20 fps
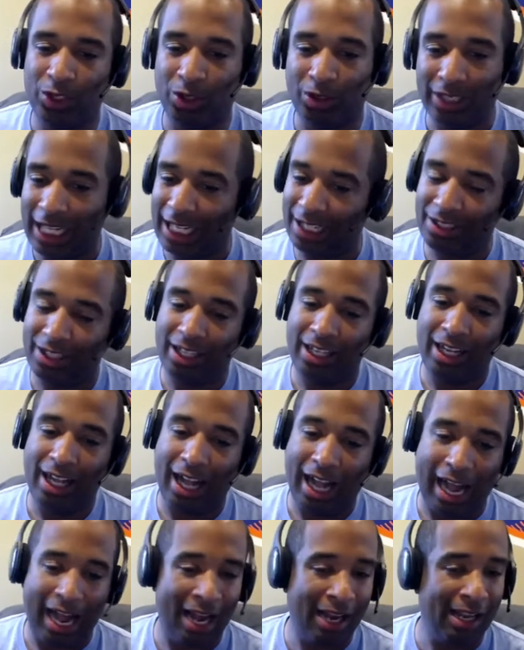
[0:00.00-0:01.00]
That
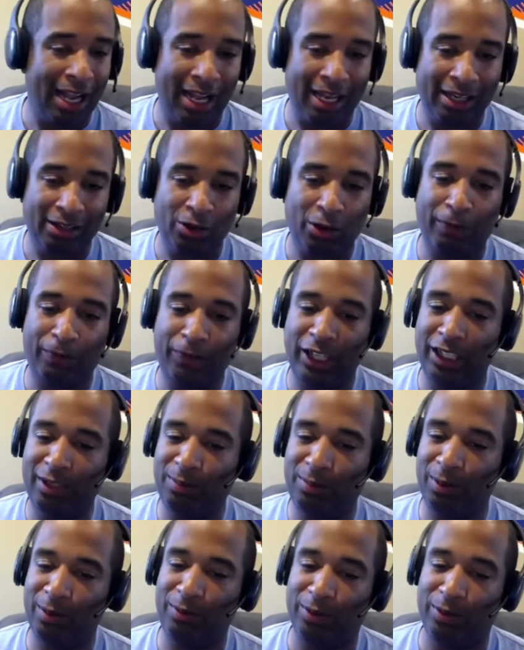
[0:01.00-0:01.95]
I go to Facebook